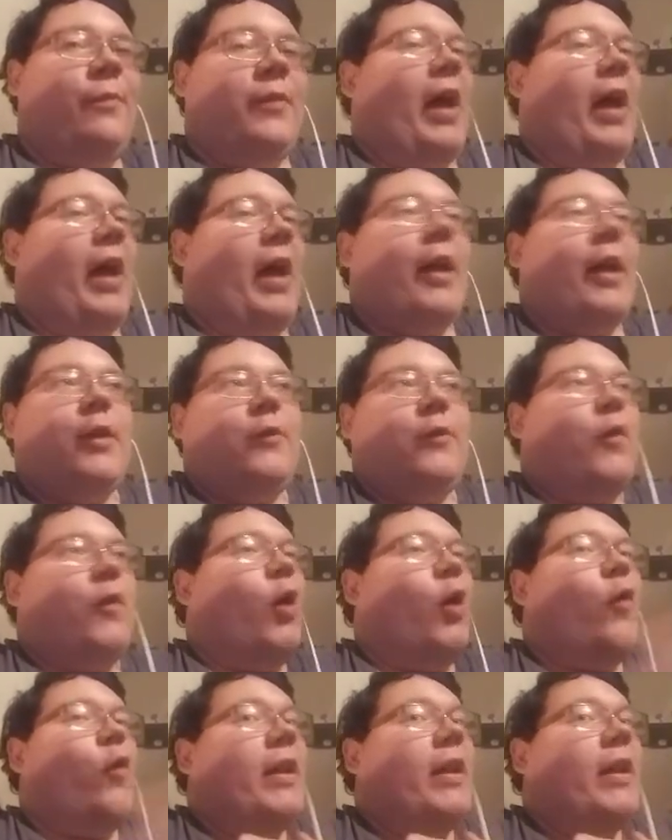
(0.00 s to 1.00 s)
I could
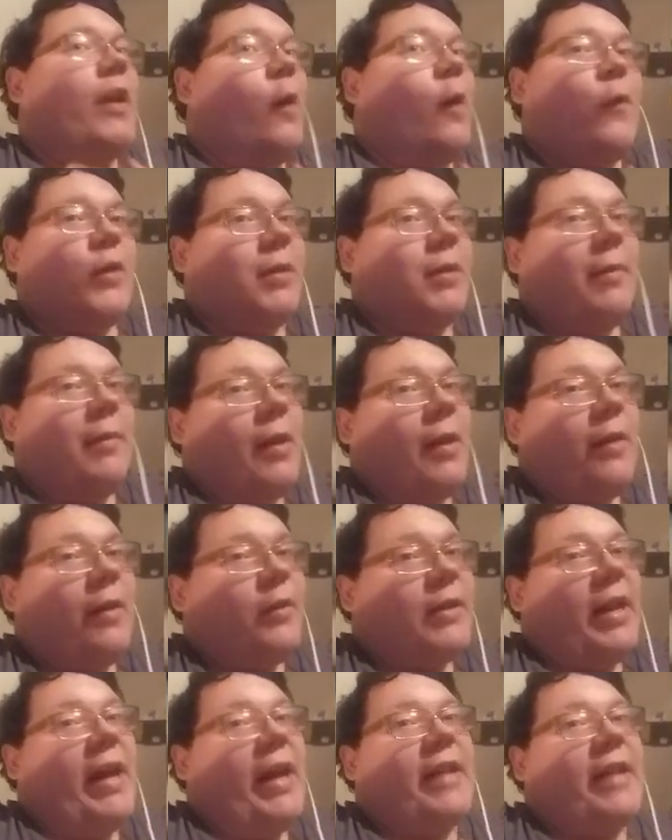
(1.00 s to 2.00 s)
really go for some
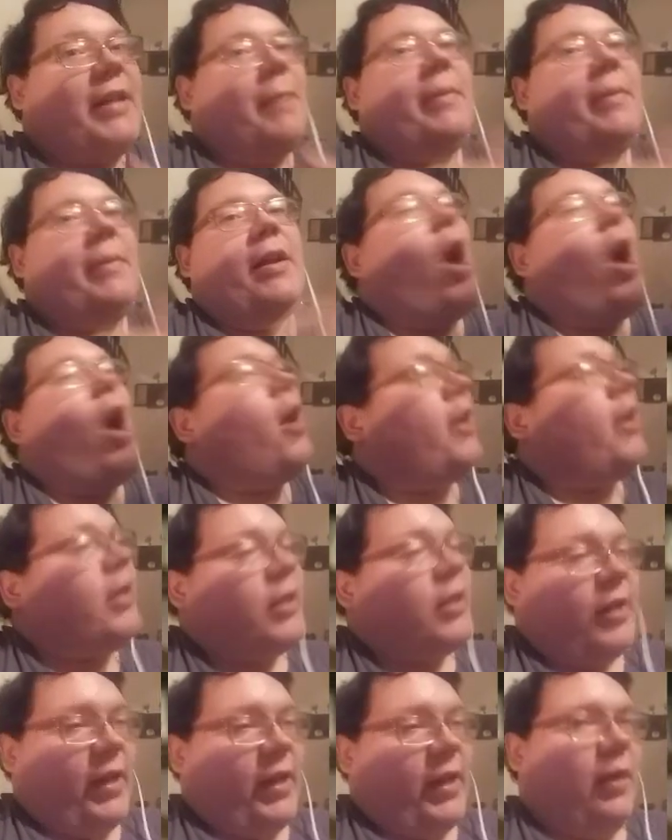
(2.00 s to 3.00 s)
McDonald's, guys. I mean,
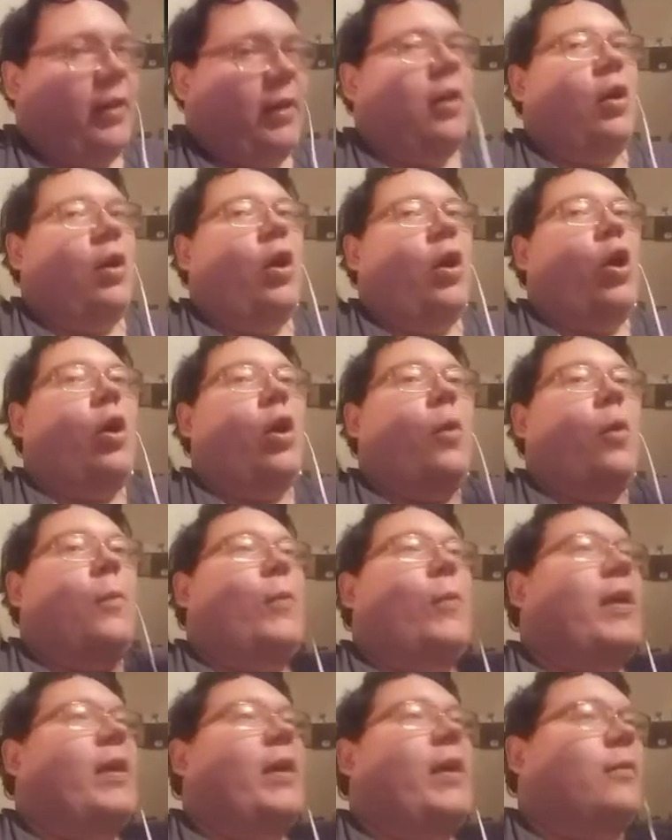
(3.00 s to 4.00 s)
honestly,
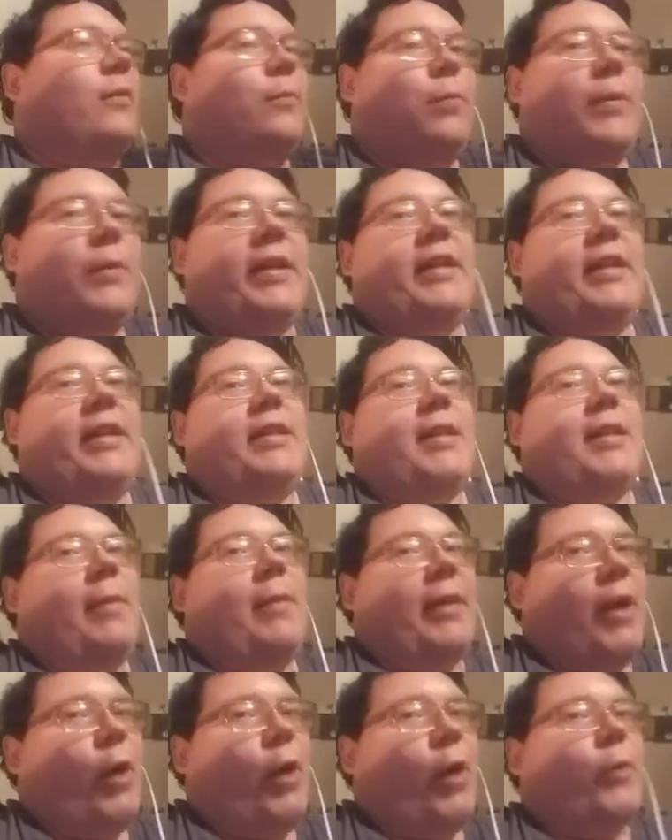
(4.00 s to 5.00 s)
please, can
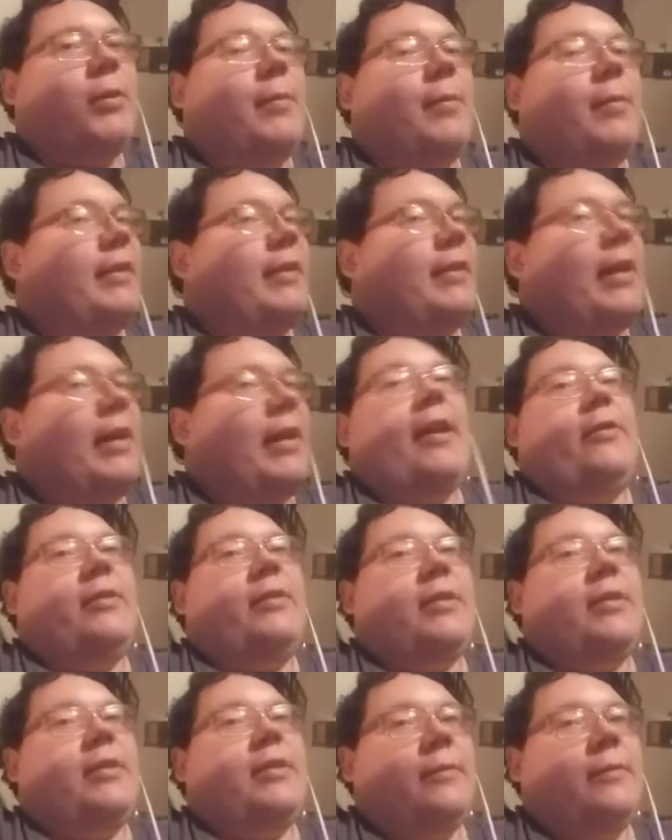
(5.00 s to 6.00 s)
we go to
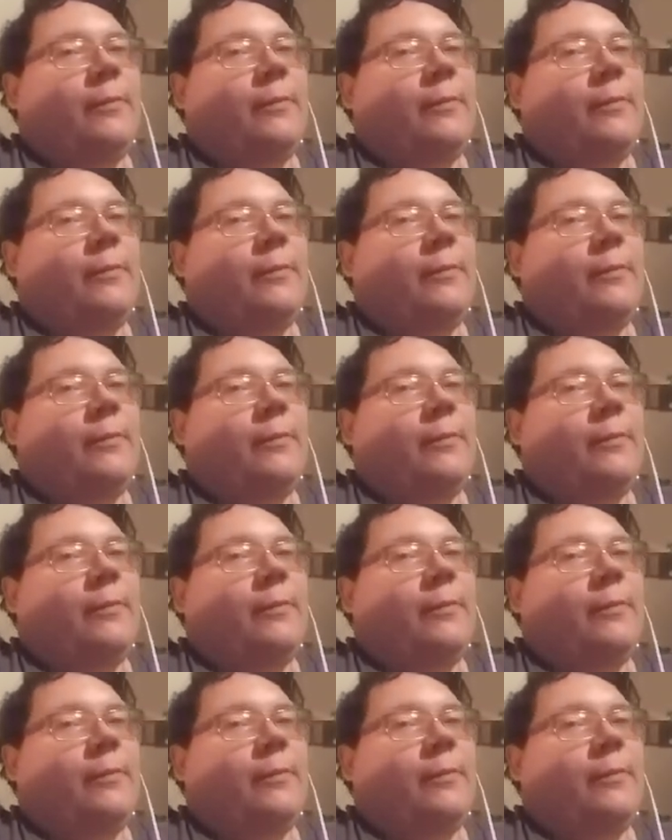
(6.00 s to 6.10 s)
McDonald's?